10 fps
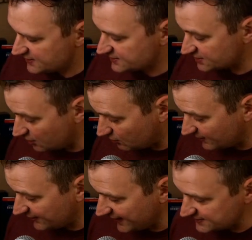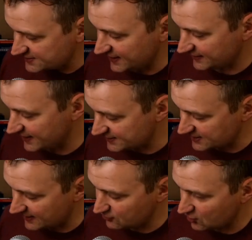So with that said, guys,
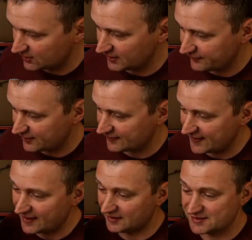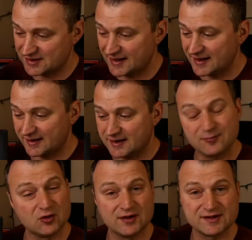I'm going to leave it at that. Listen, I got a
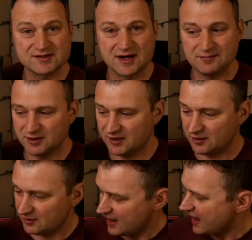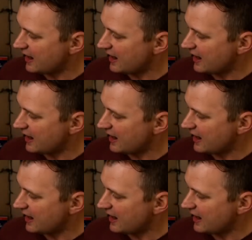couple links down below.